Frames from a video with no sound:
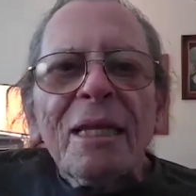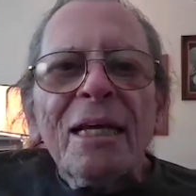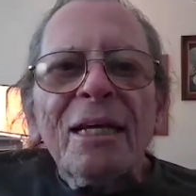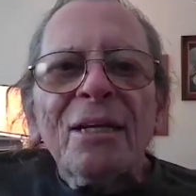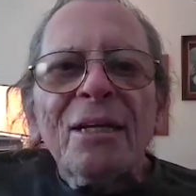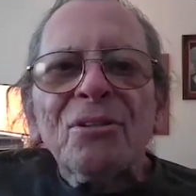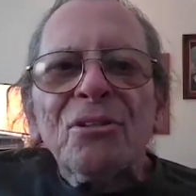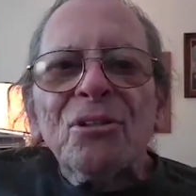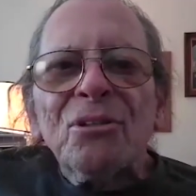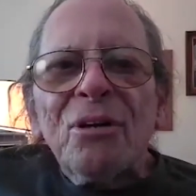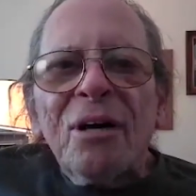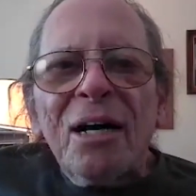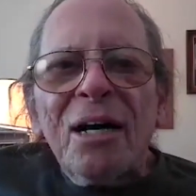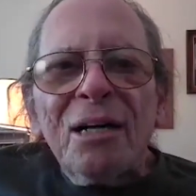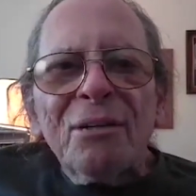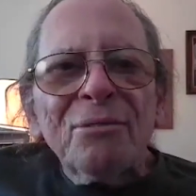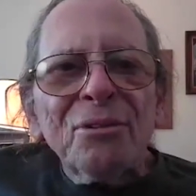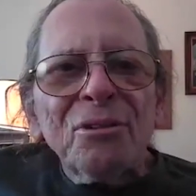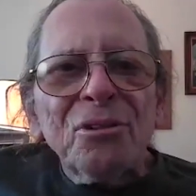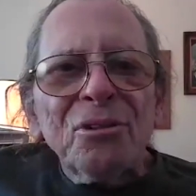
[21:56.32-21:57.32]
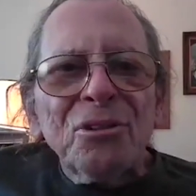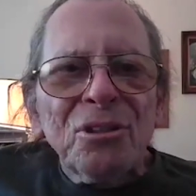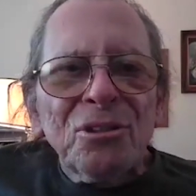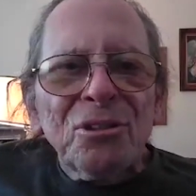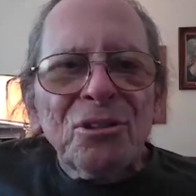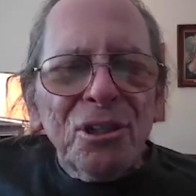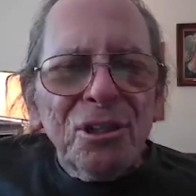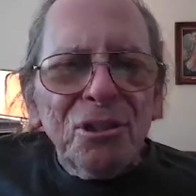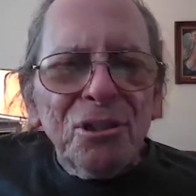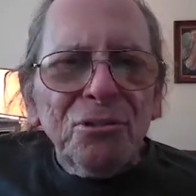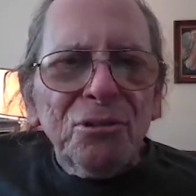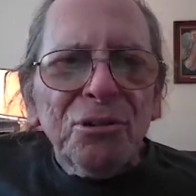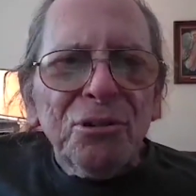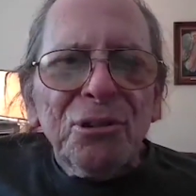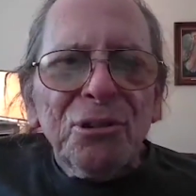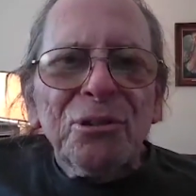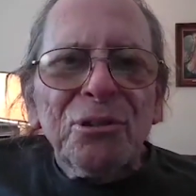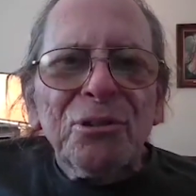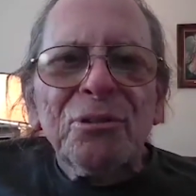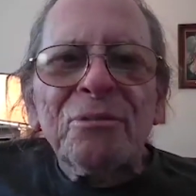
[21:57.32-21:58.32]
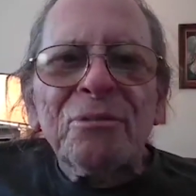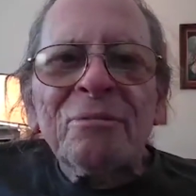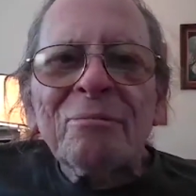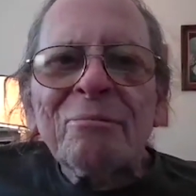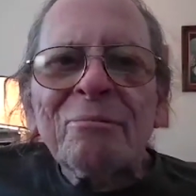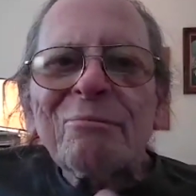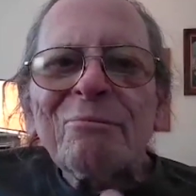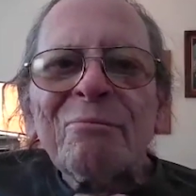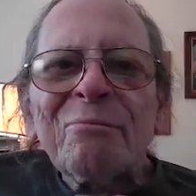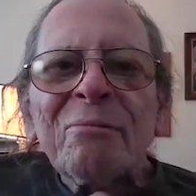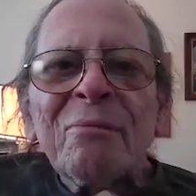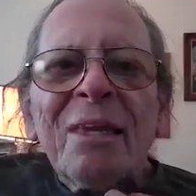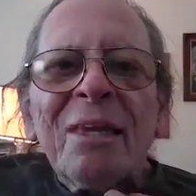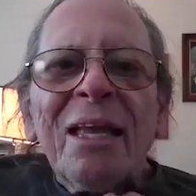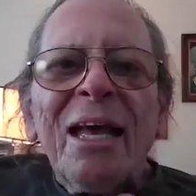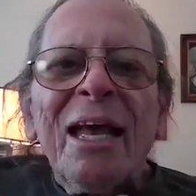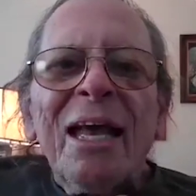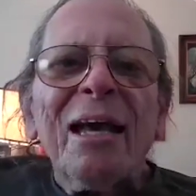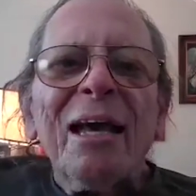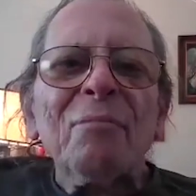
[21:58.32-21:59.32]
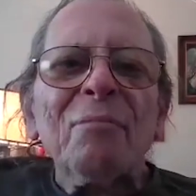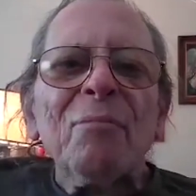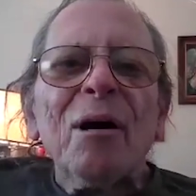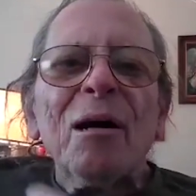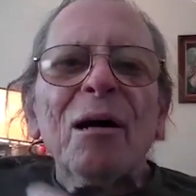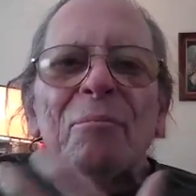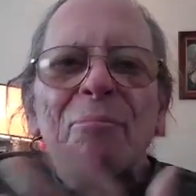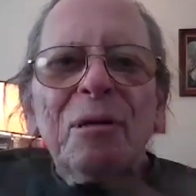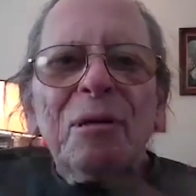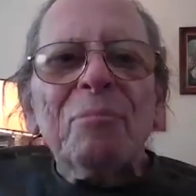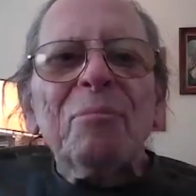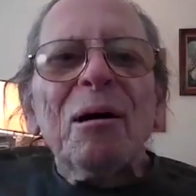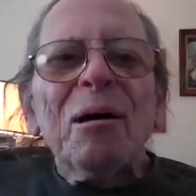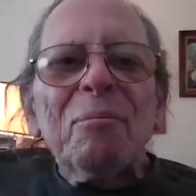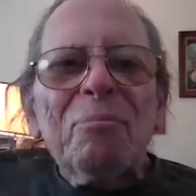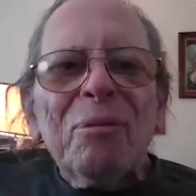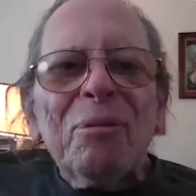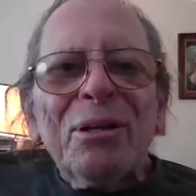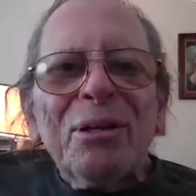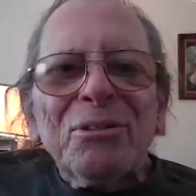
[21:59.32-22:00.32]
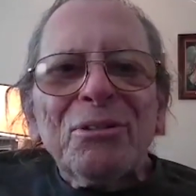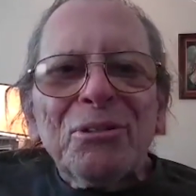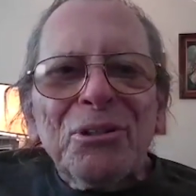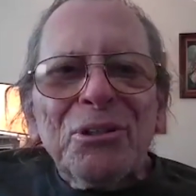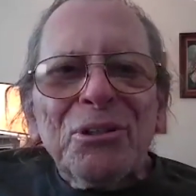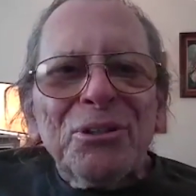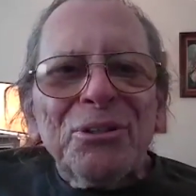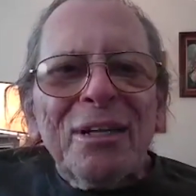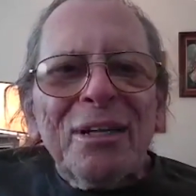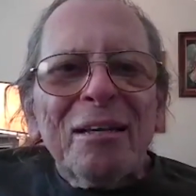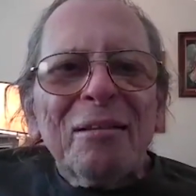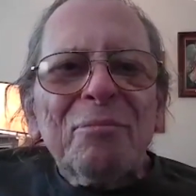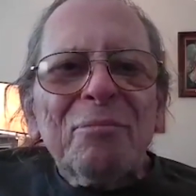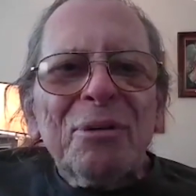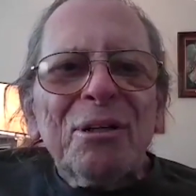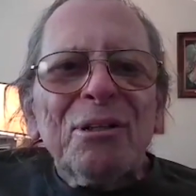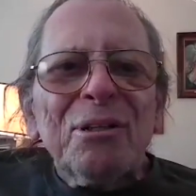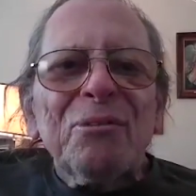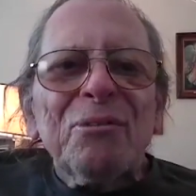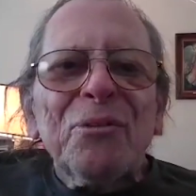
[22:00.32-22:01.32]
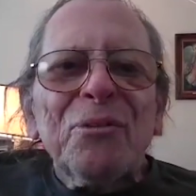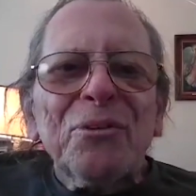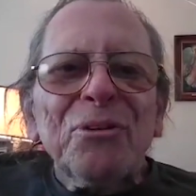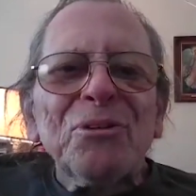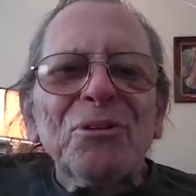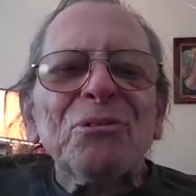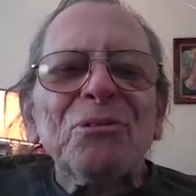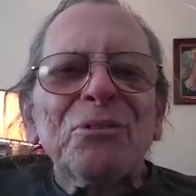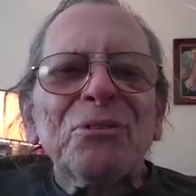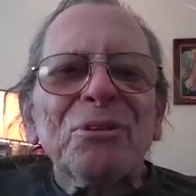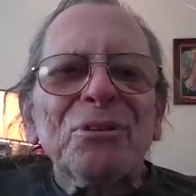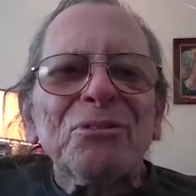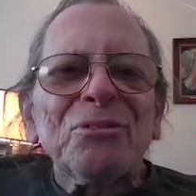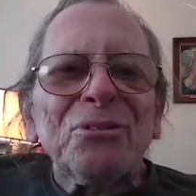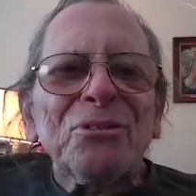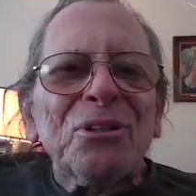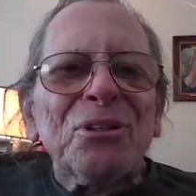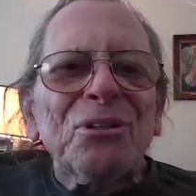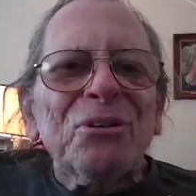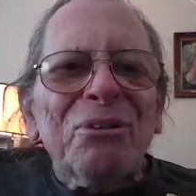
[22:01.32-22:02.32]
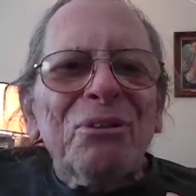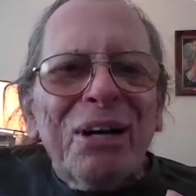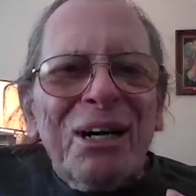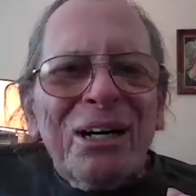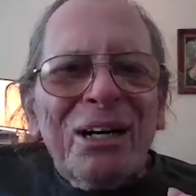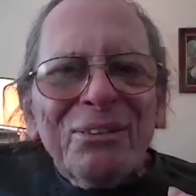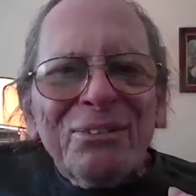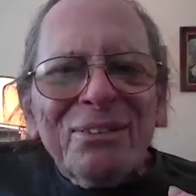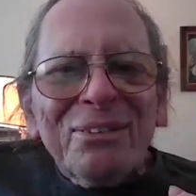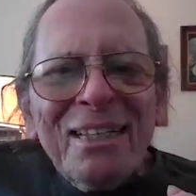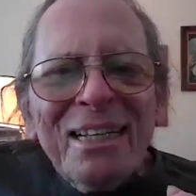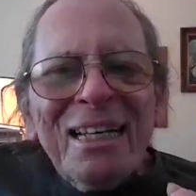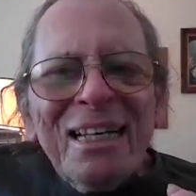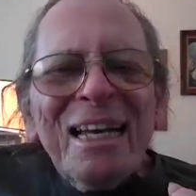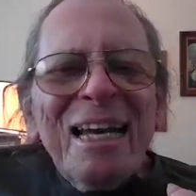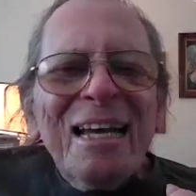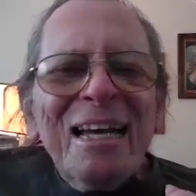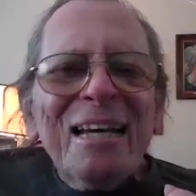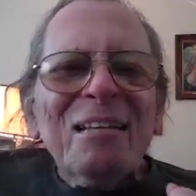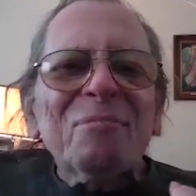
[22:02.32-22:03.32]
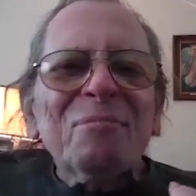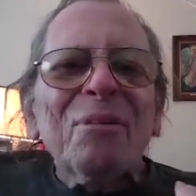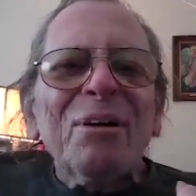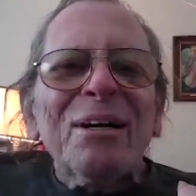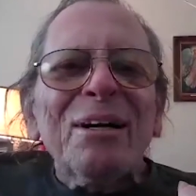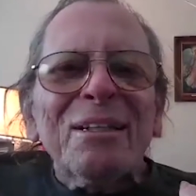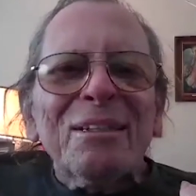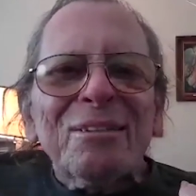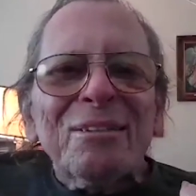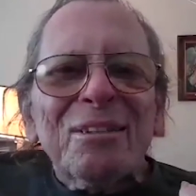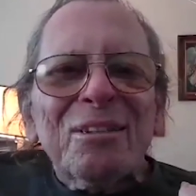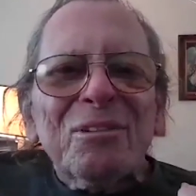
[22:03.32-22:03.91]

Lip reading: And so I would suggest to you that might be my pleasure and be the first ones to go out and mine